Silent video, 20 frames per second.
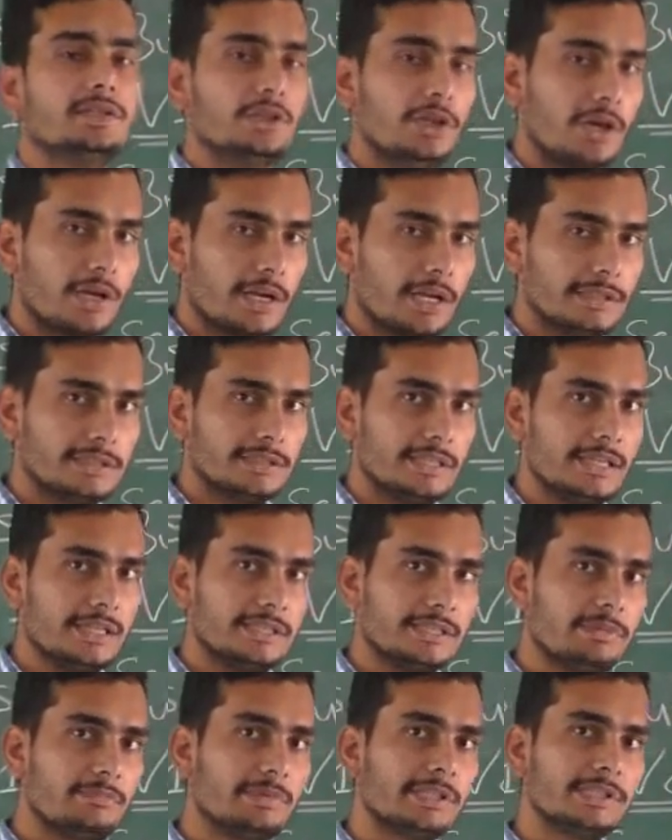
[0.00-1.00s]
your
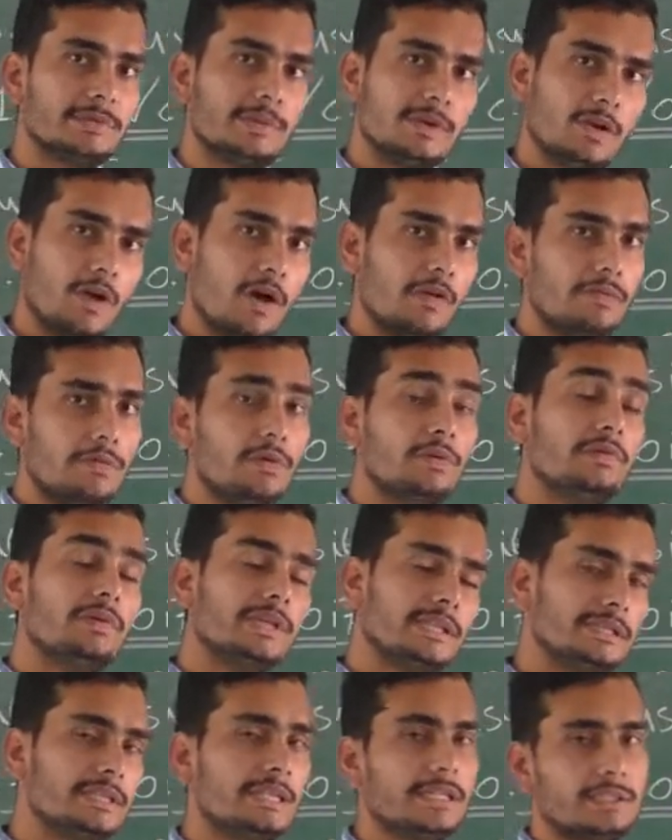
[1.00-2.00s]
consideration must be lawful.
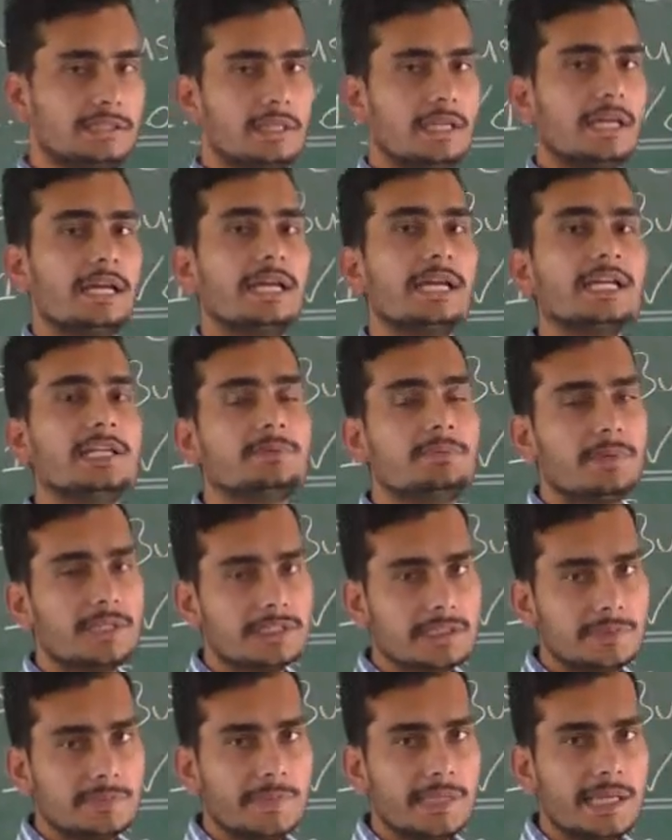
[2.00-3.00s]
With this, it
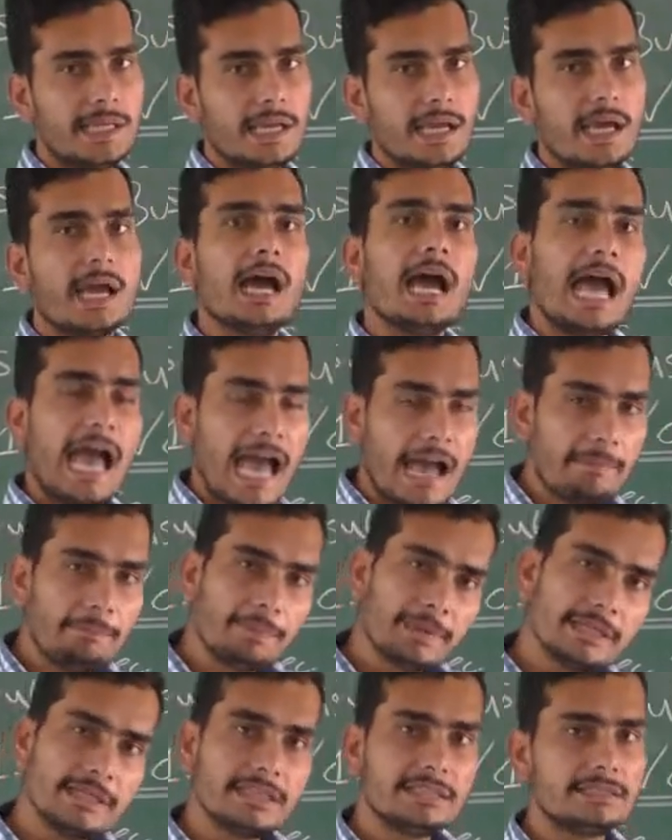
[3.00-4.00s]
must be
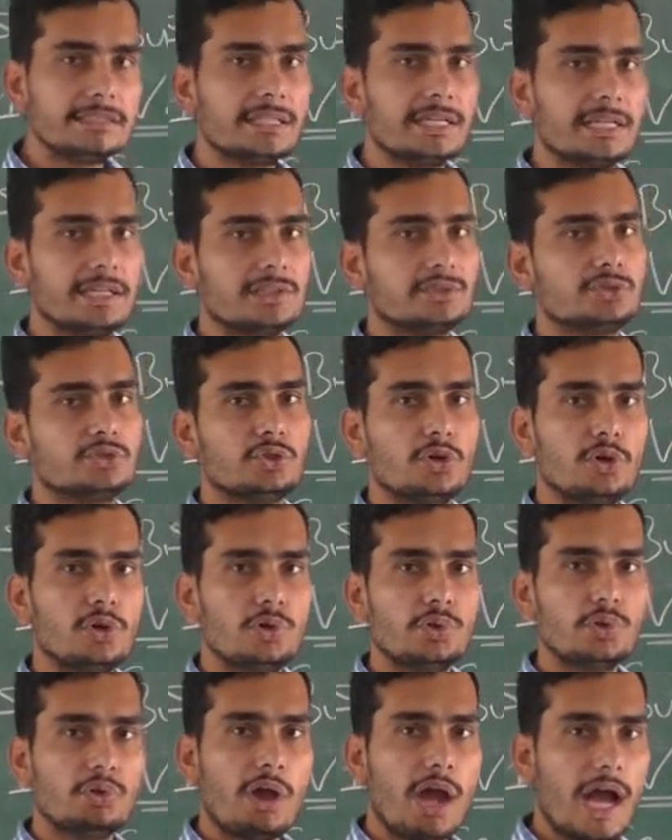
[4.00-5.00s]
happen it there.
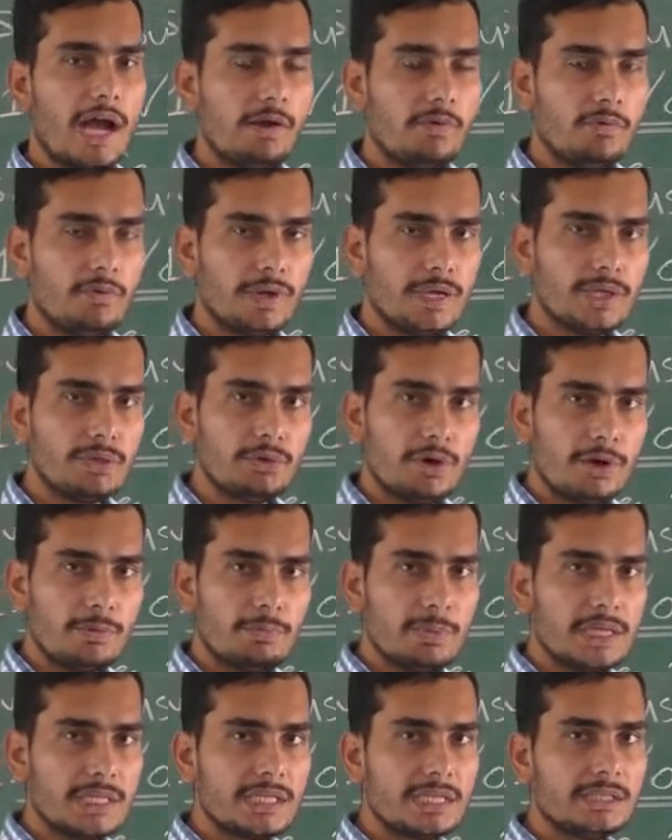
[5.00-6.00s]
So you have, when you are
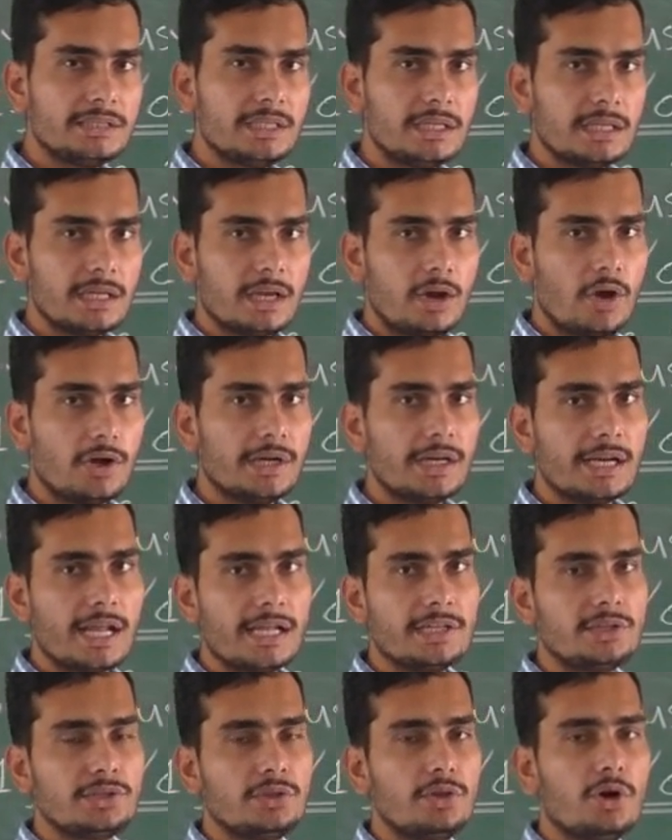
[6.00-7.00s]
making the
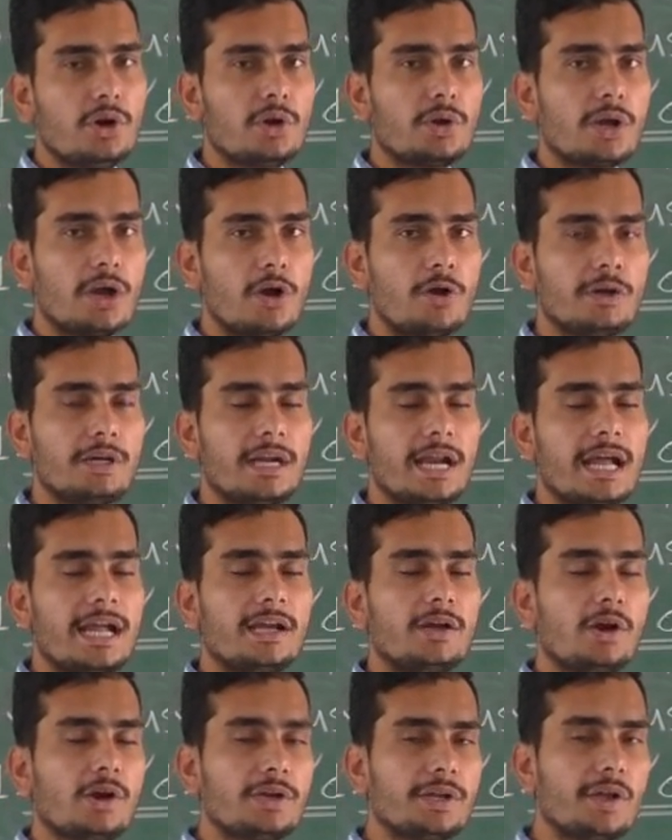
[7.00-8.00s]
contract, your
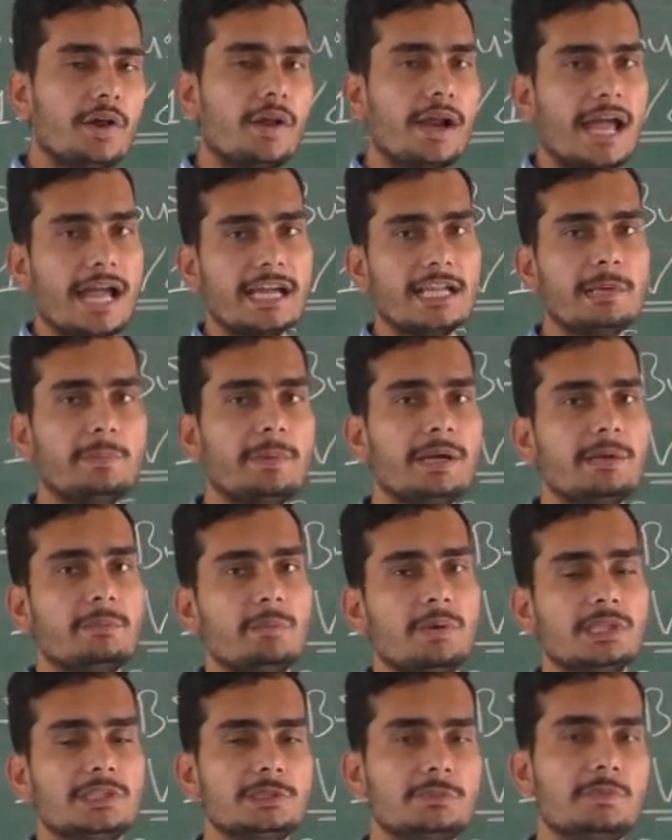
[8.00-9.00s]
contract or your
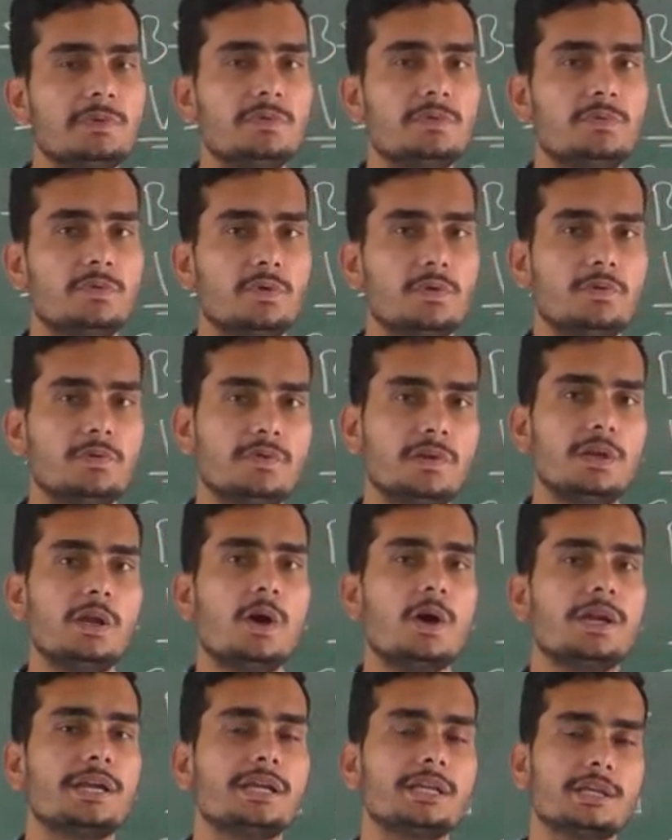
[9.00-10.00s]
agreement must be fulfill
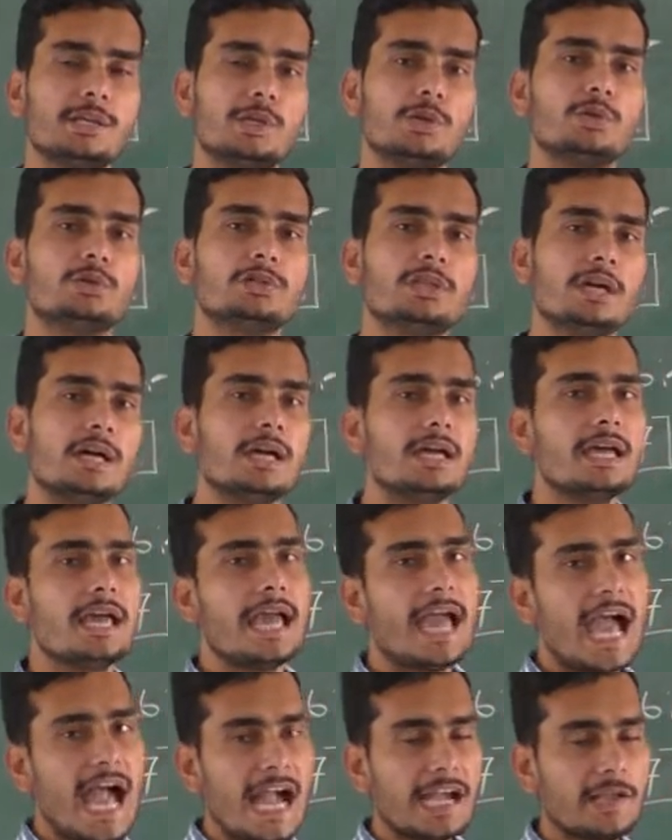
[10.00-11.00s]
or include
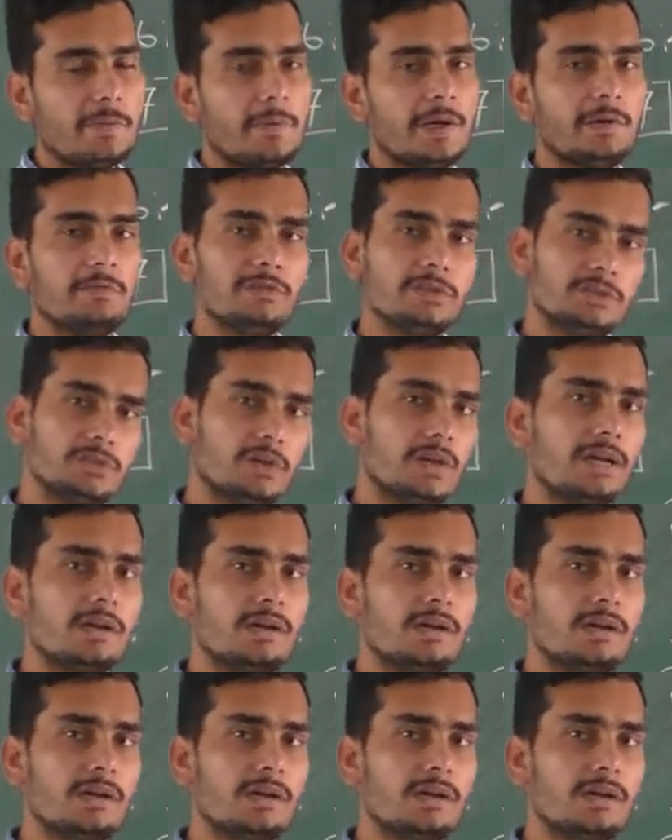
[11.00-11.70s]
the agreement which